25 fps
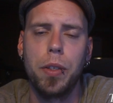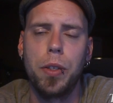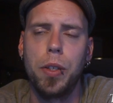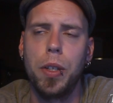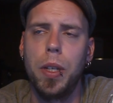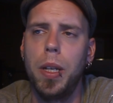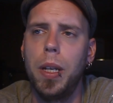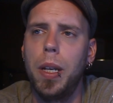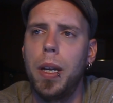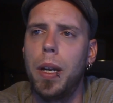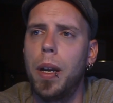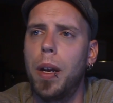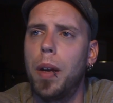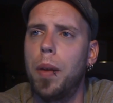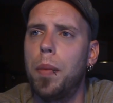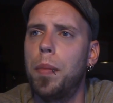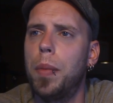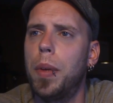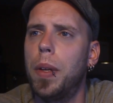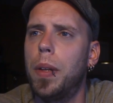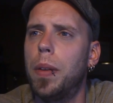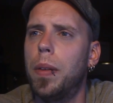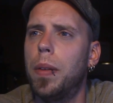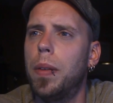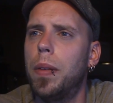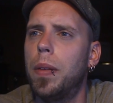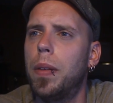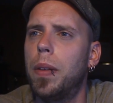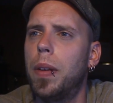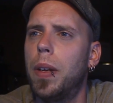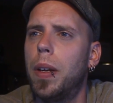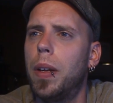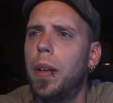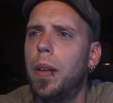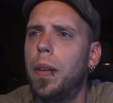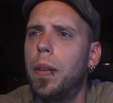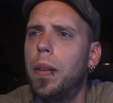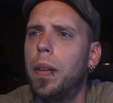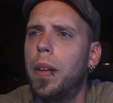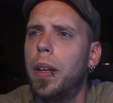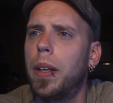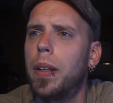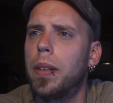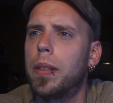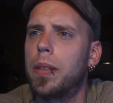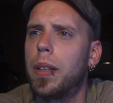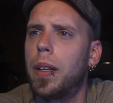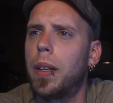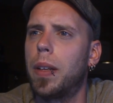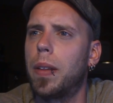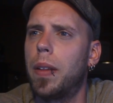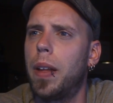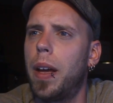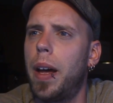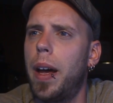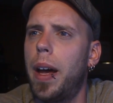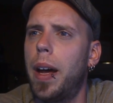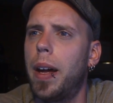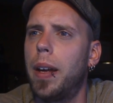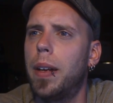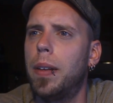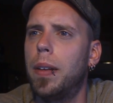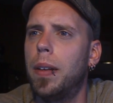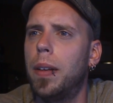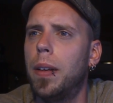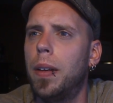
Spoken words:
GM and things like that,